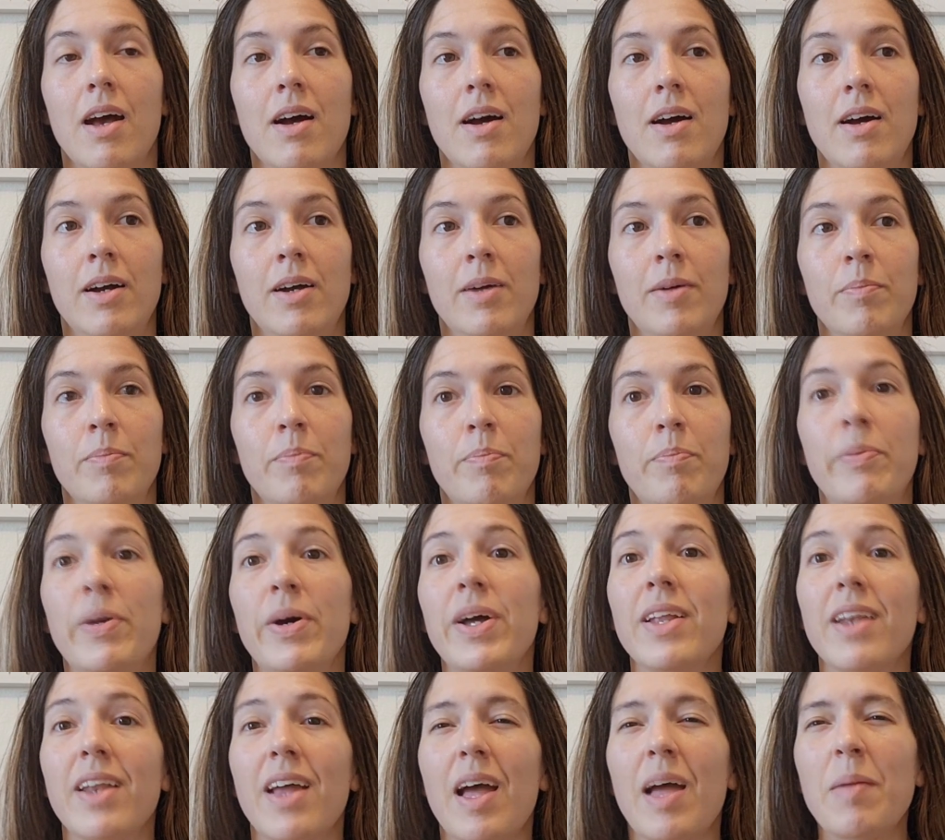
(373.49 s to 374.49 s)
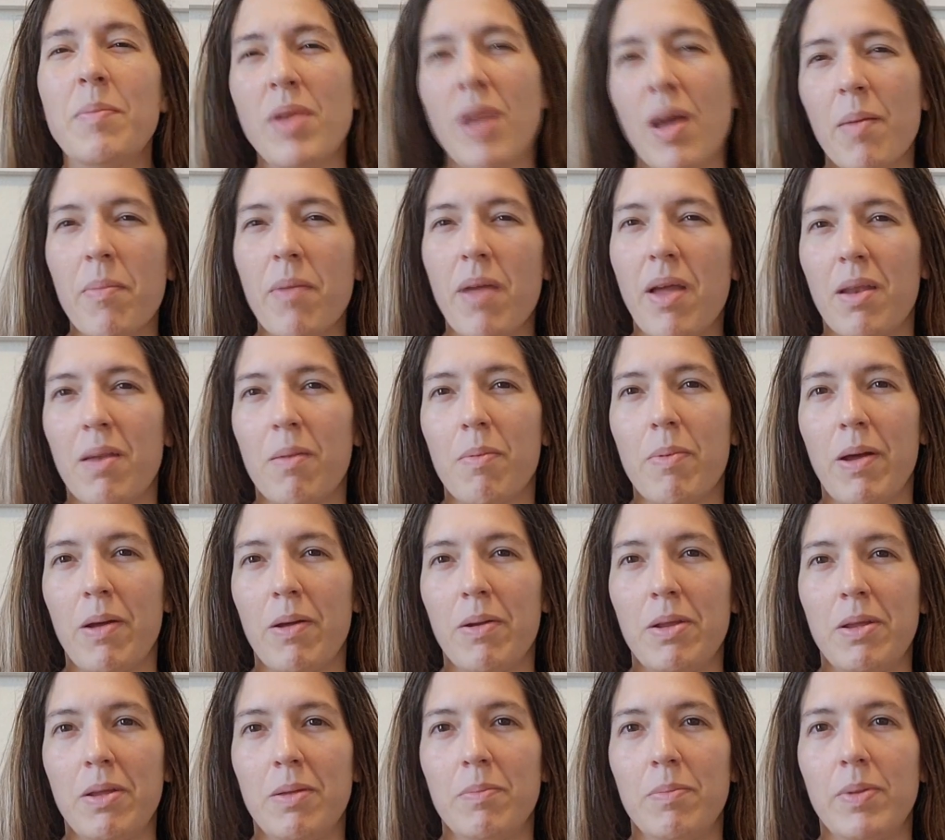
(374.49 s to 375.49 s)
But I'm not mad
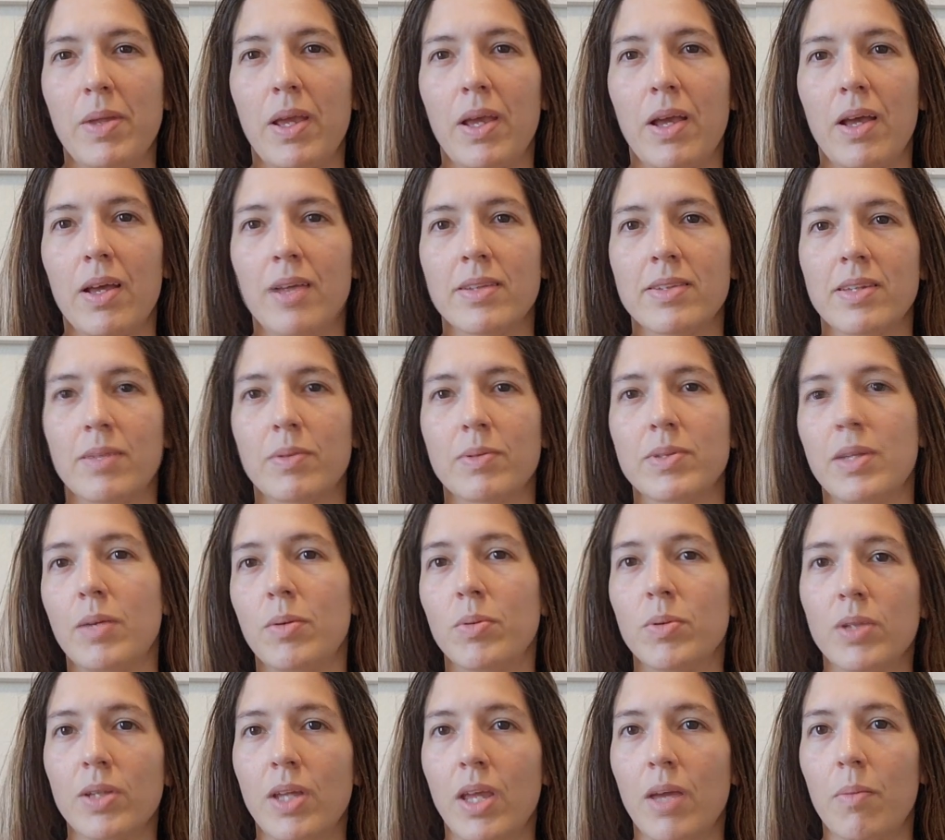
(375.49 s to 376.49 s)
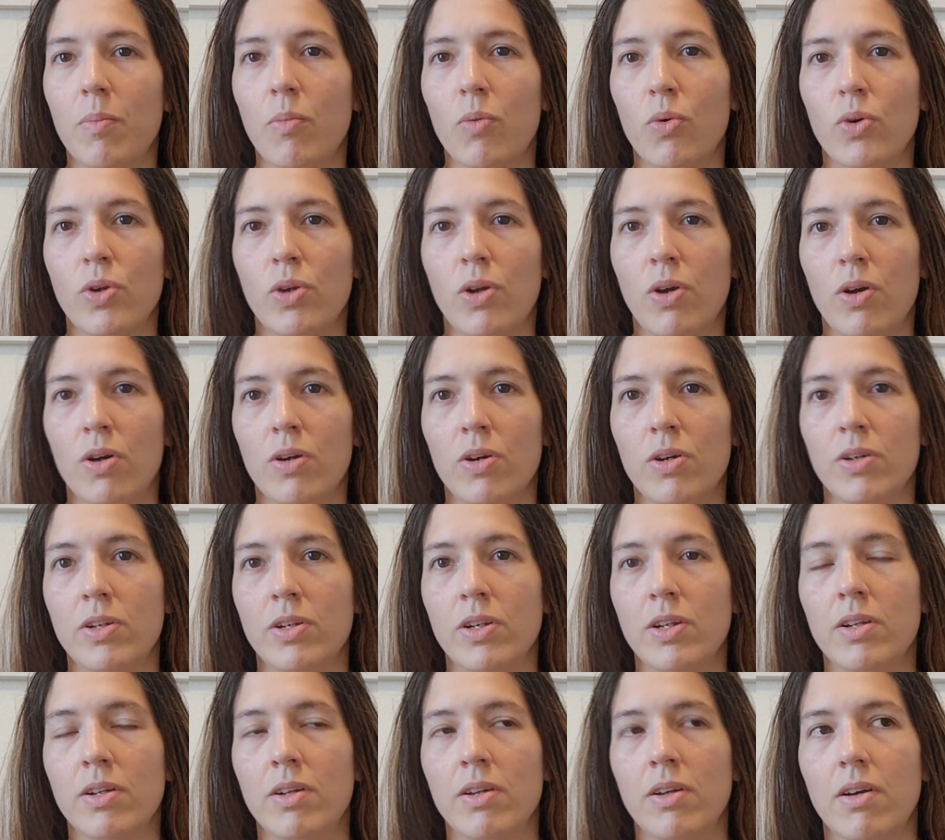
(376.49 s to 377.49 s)
about it because I was able to get more
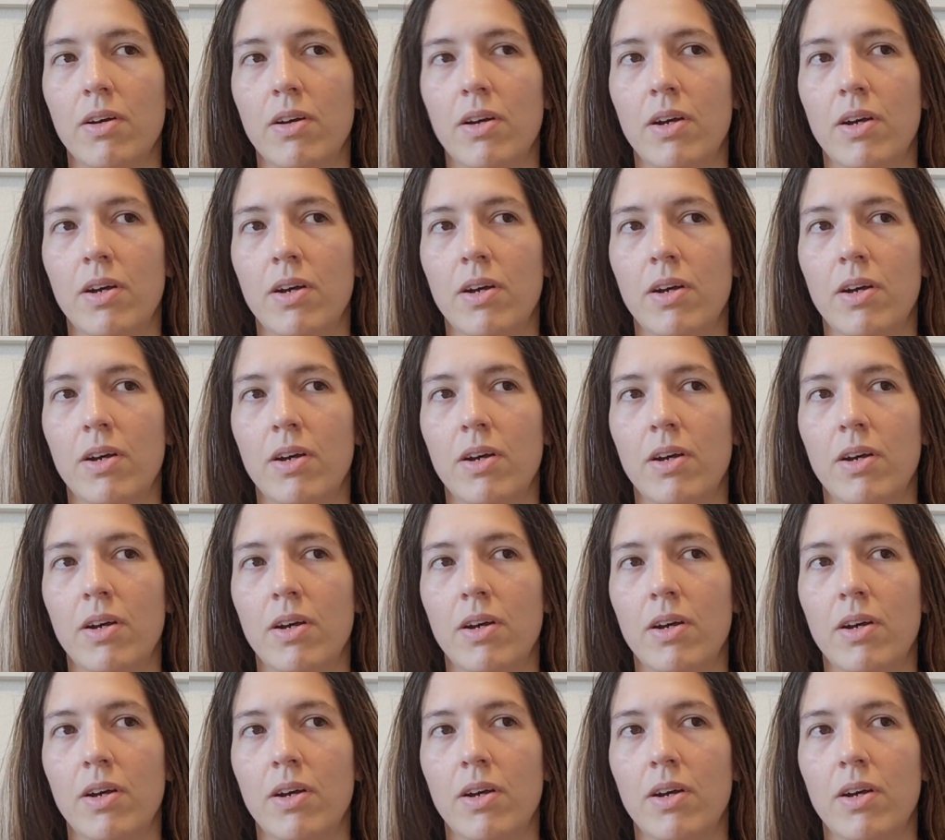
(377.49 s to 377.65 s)
yarn